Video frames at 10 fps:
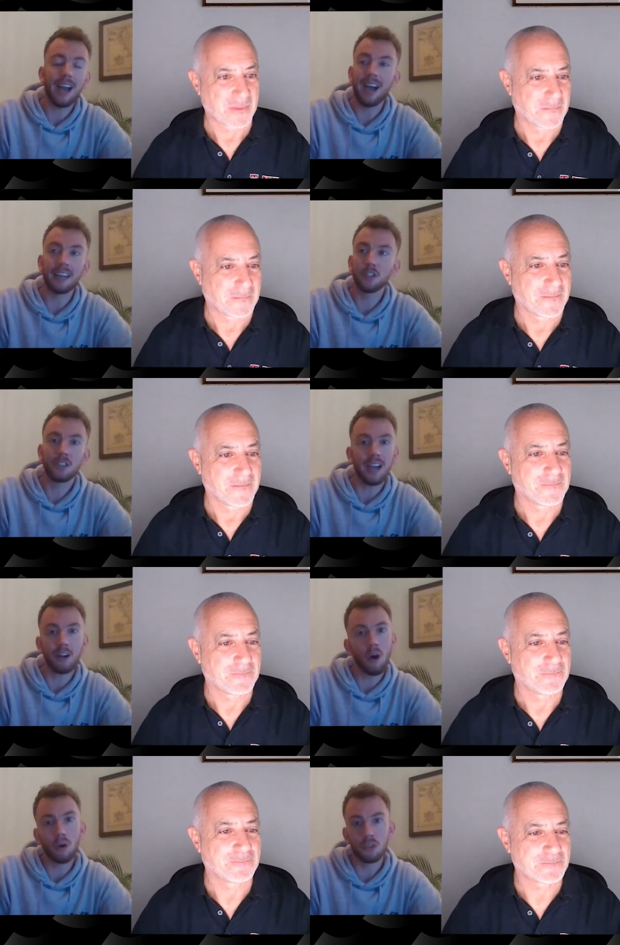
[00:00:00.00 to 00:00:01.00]
Speaker 1: I just I
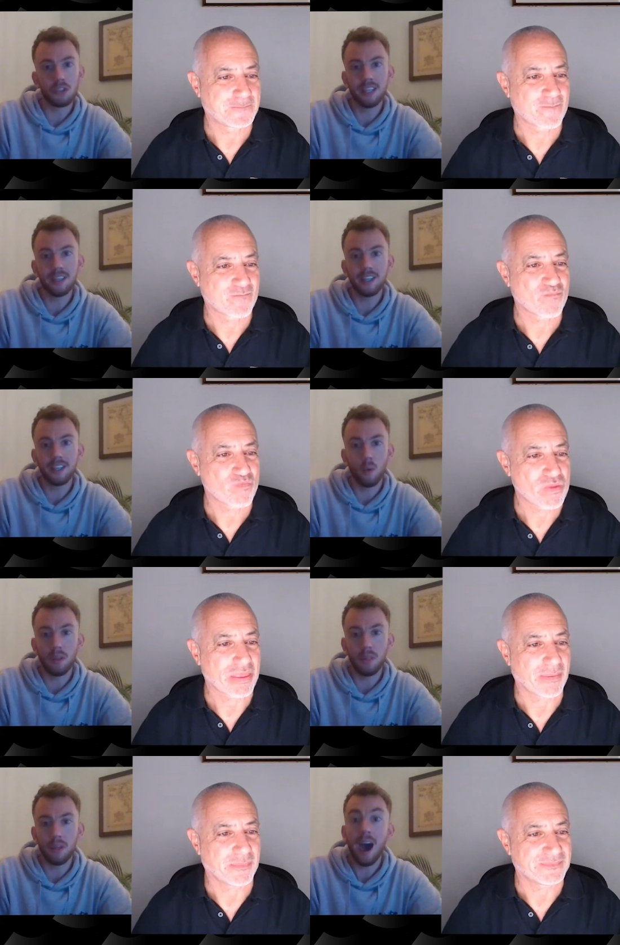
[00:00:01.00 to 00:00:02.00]
can't see, you know,
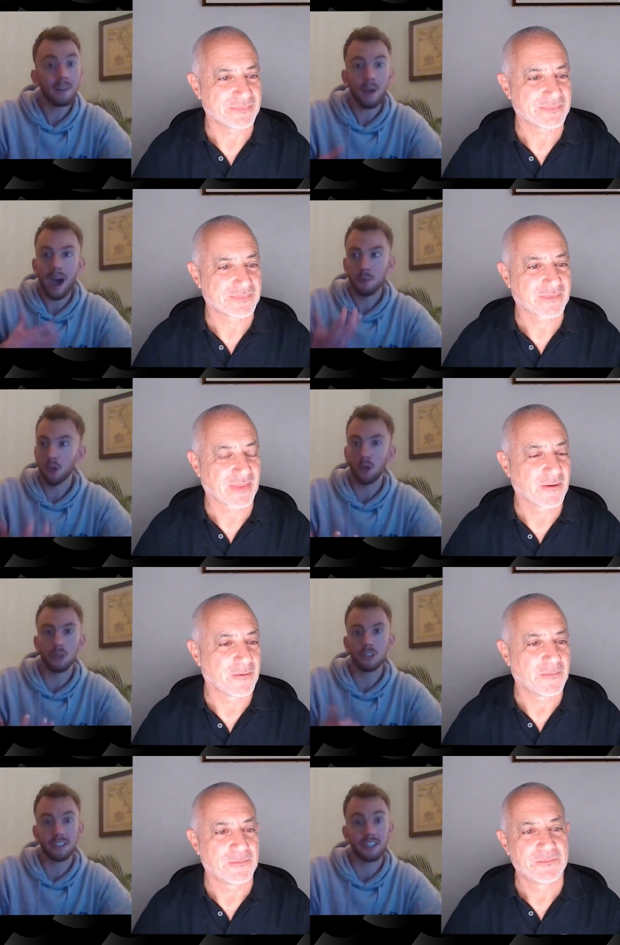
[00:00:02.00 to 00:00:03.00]
with I, I'm
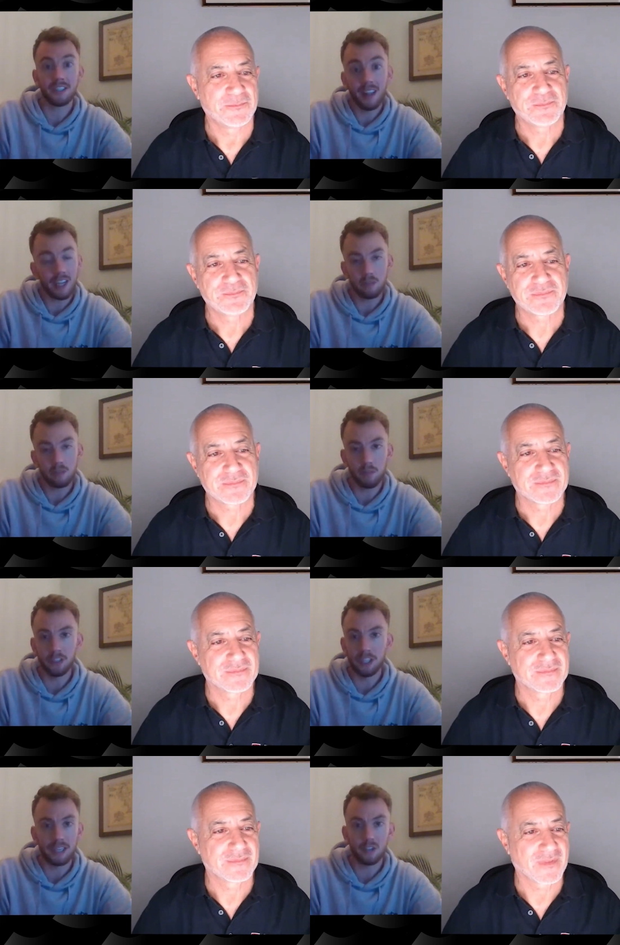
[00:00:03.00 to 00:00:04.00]
constantly still asked for
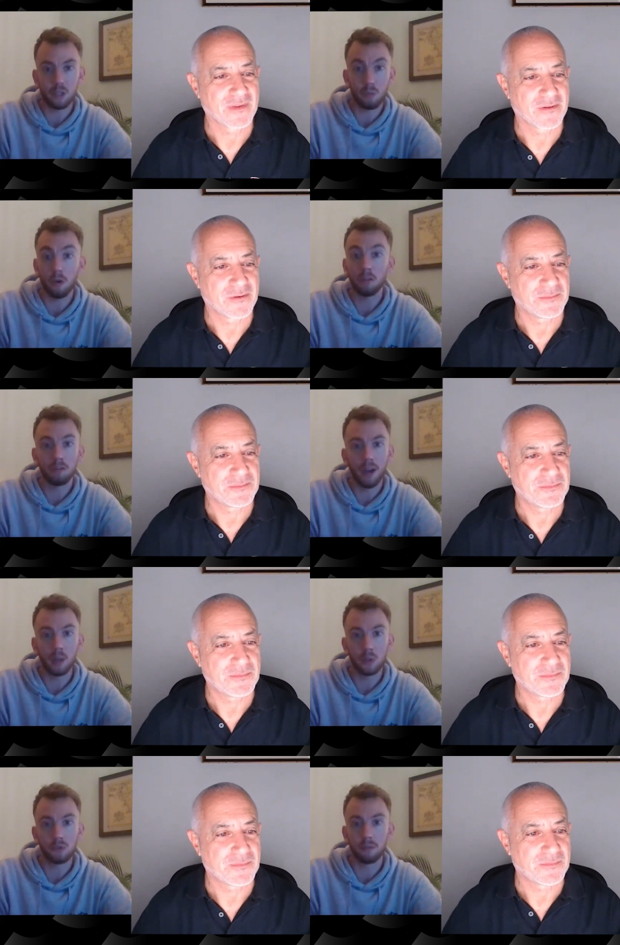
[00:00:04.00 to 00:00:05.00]
Magento
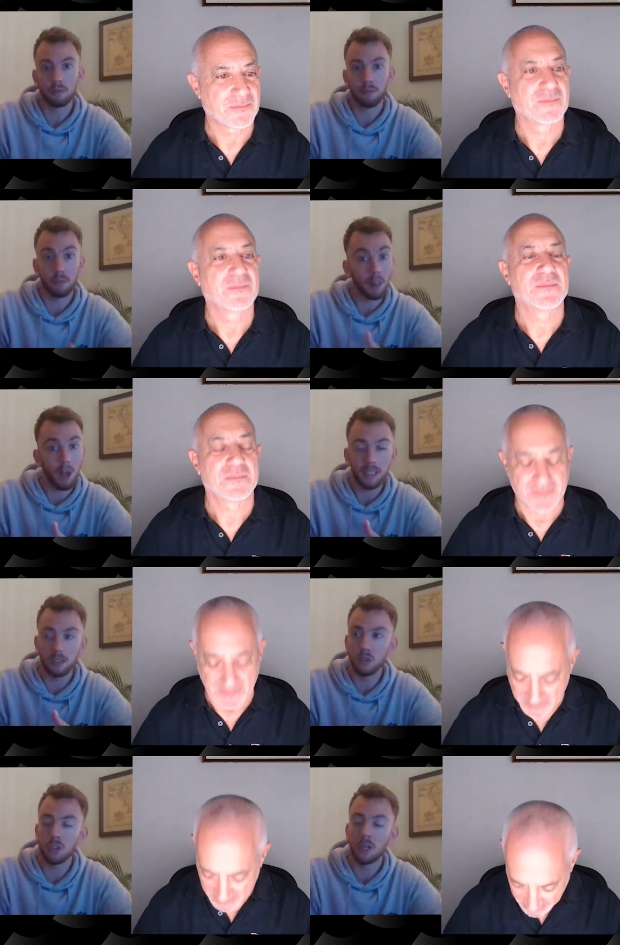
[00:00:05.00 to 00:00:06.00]
profiles from from
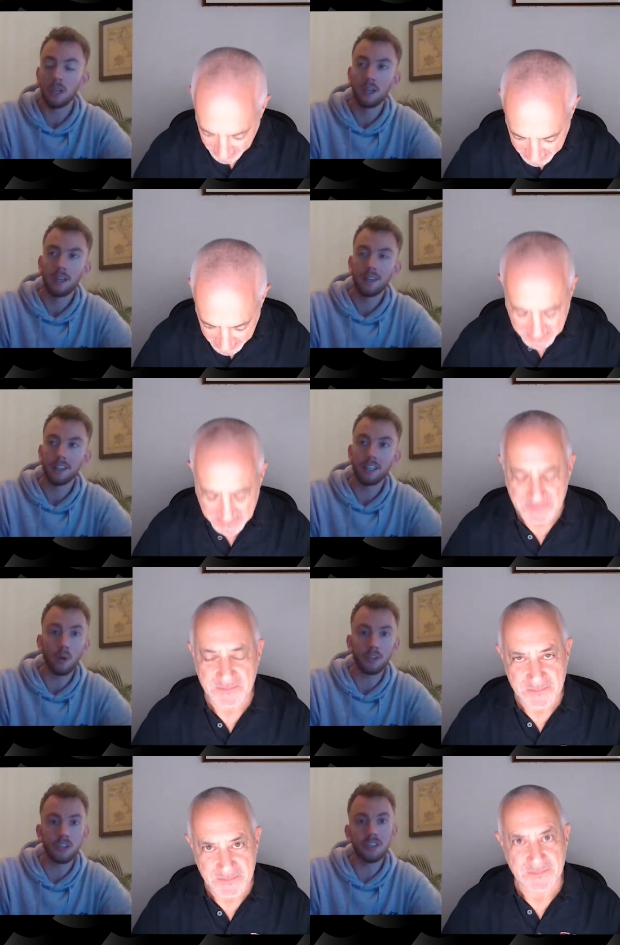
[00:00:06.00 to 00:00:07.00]
clients, you
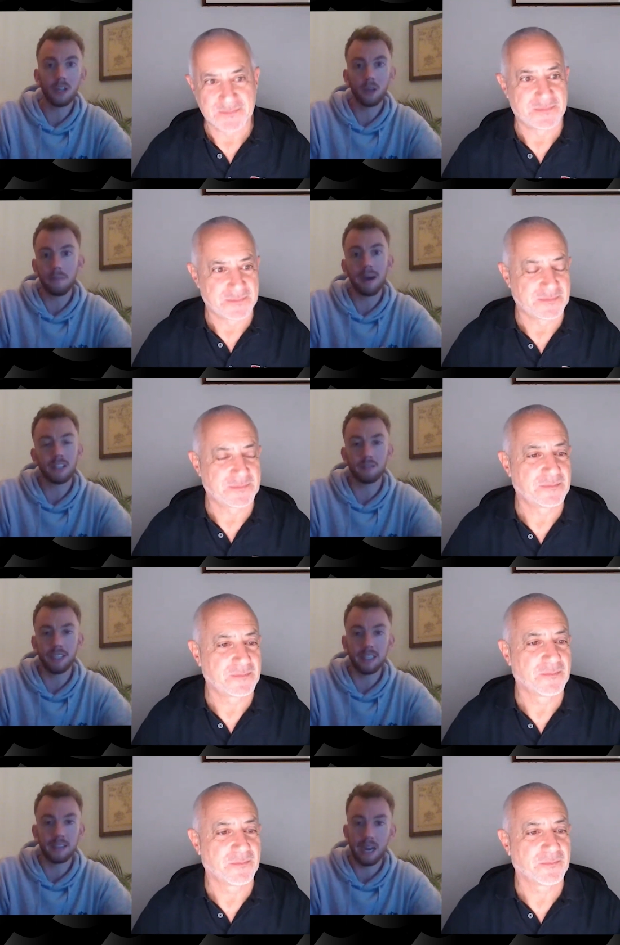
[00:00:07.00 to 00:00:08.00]
know, there's still a massive
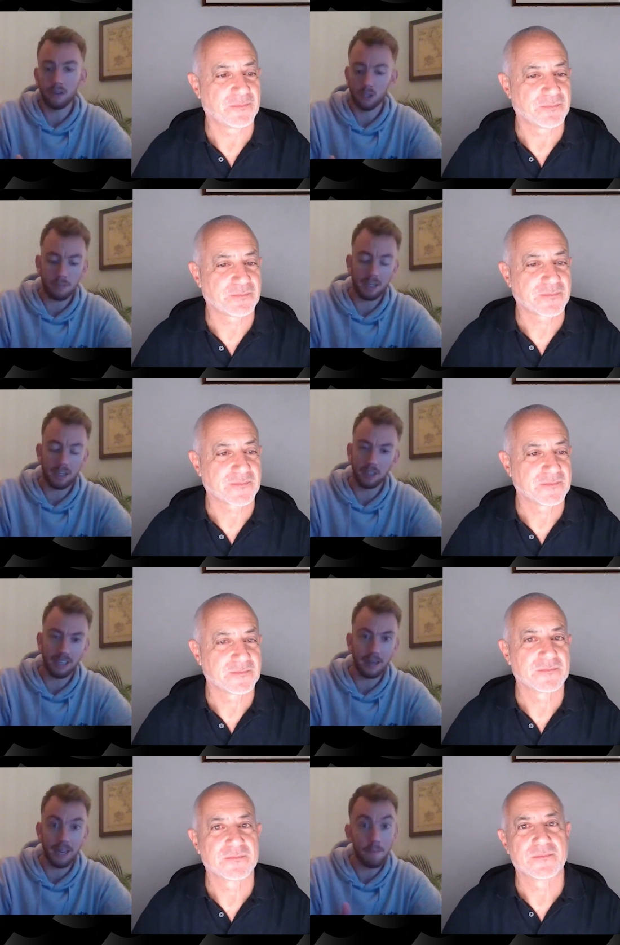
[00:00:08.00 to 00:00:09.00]
need there,
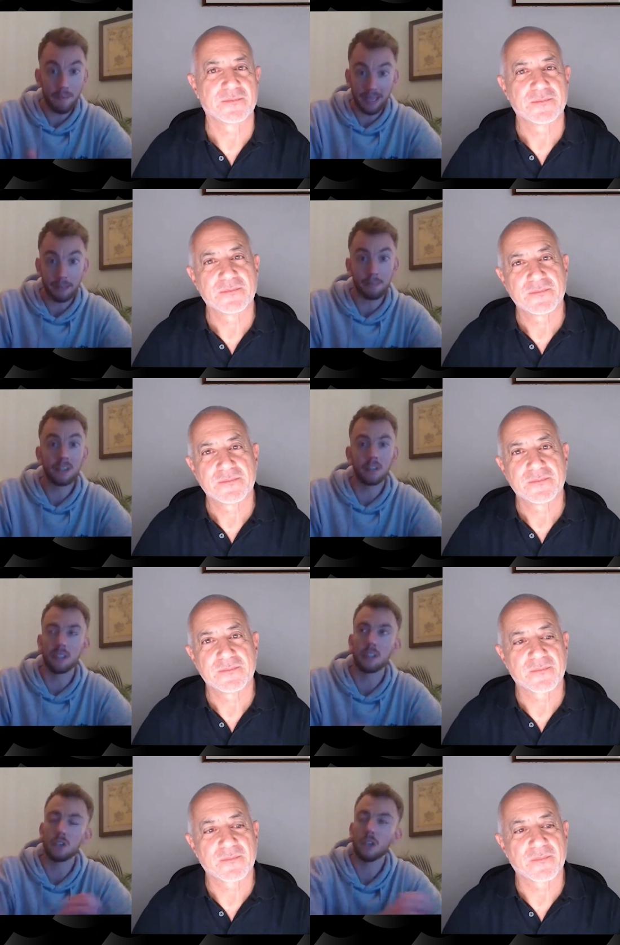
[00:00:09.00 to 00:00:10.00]
especially in, in big
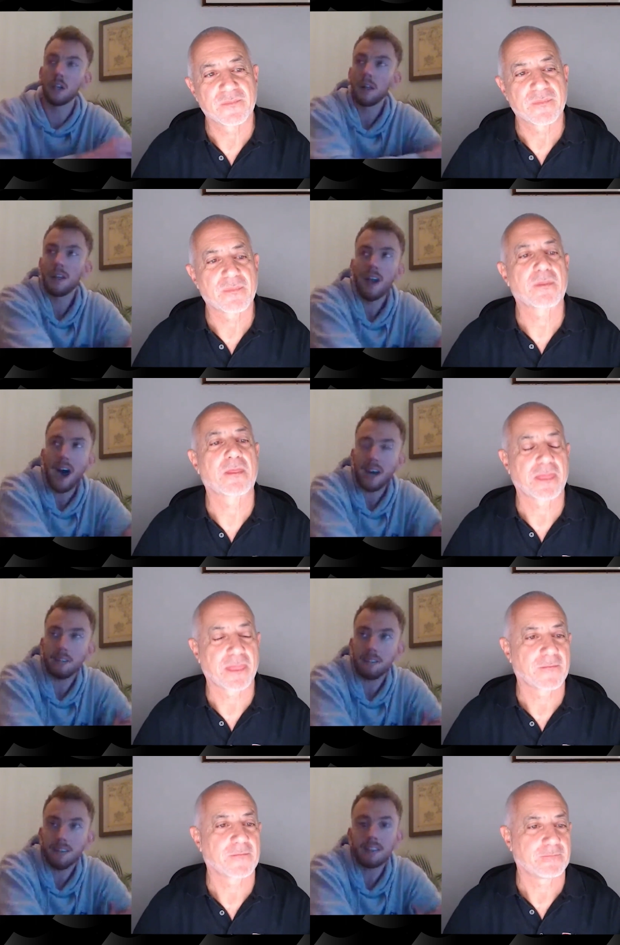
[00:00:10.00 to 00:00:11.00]
businesses. And I
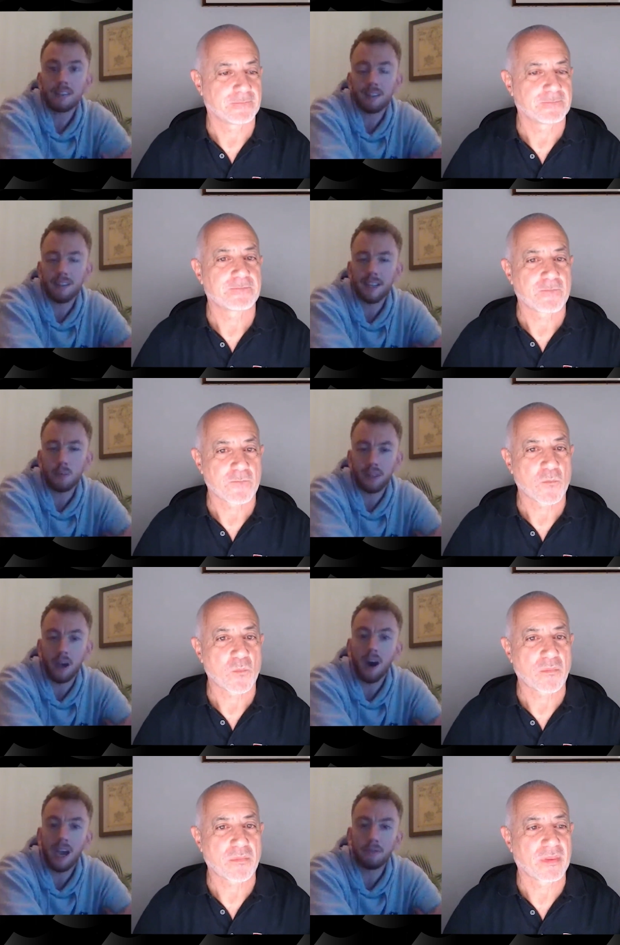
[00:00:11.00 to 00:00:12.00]
think the thing with
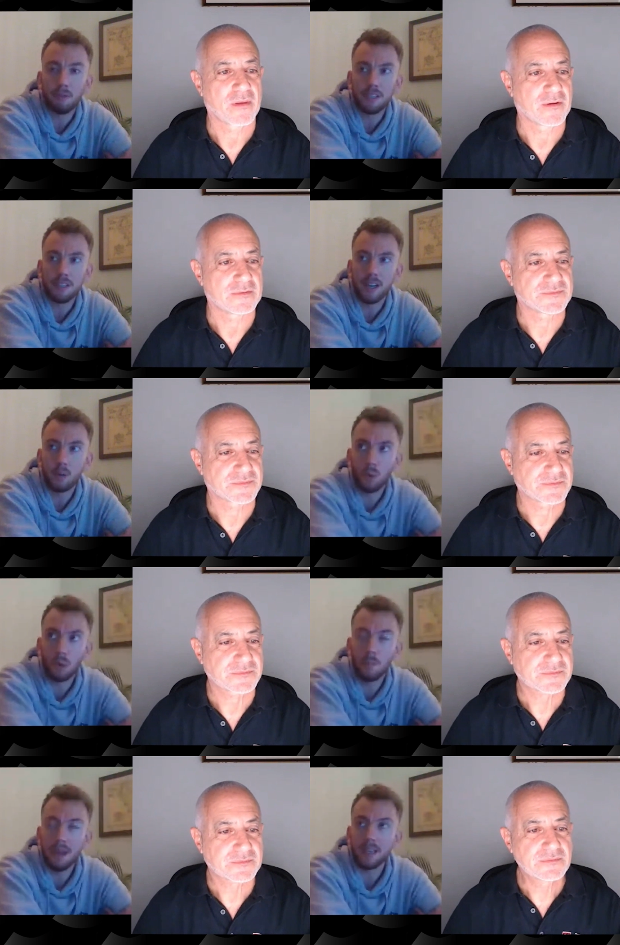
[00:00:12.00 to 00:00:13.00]
Hyvä is that it
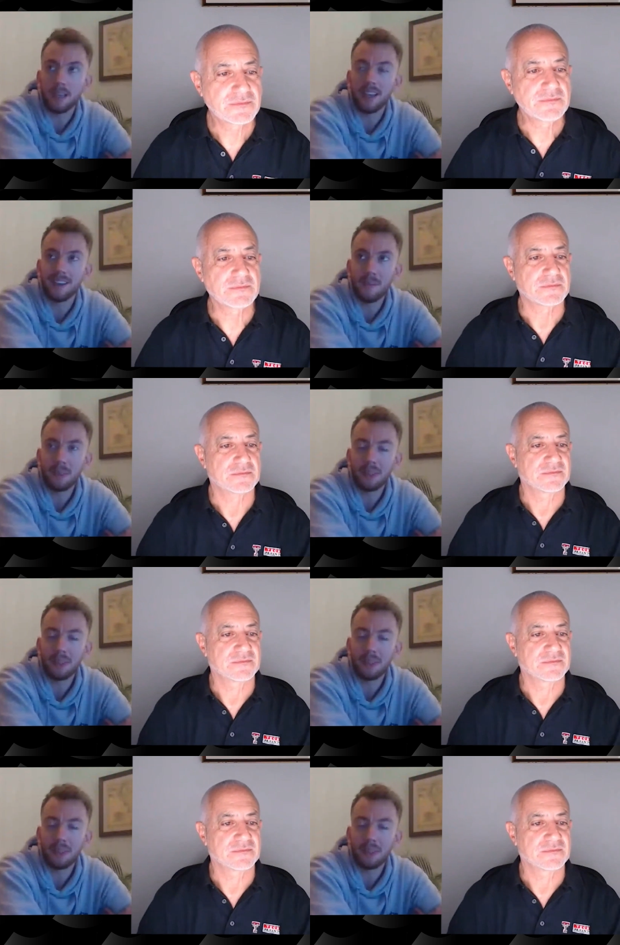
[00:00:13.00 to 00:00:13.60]
will make it.